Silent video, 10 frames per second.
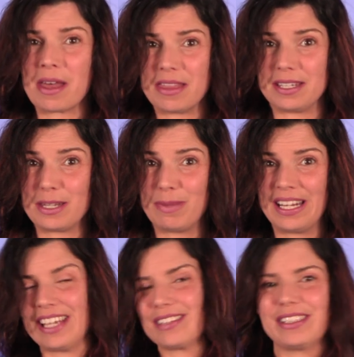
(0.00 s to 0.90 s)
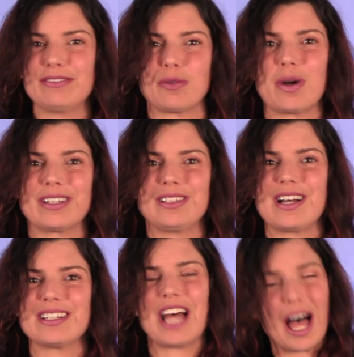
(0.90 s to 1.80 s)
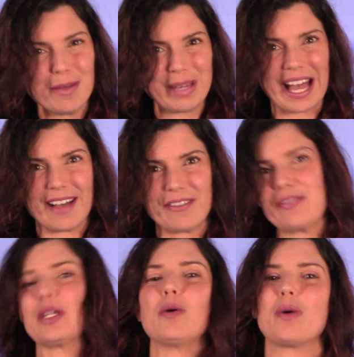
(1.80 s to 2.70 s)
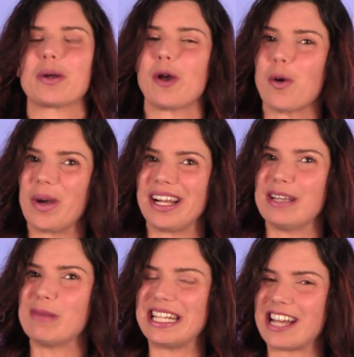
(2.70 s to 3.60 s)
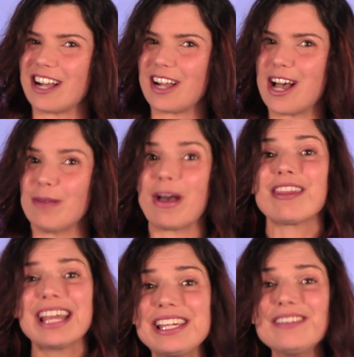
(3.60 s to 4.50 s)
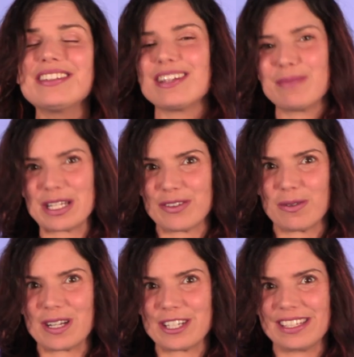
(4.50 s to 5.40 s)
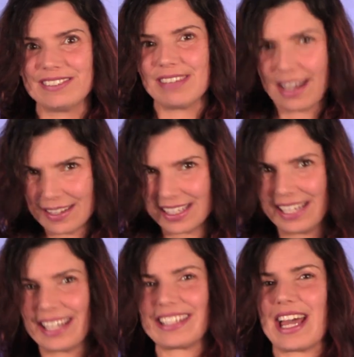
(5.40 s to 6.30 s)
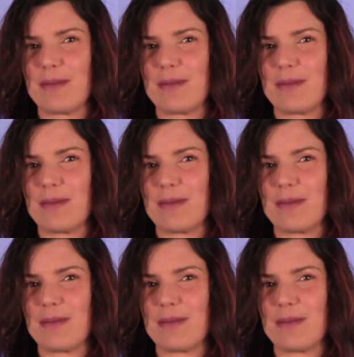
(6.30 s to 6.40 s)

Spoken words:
This has been Hilary for Waterlogged on behalf of SaltwaterAquarium.com. Thank you so much for watching, and I'll see you next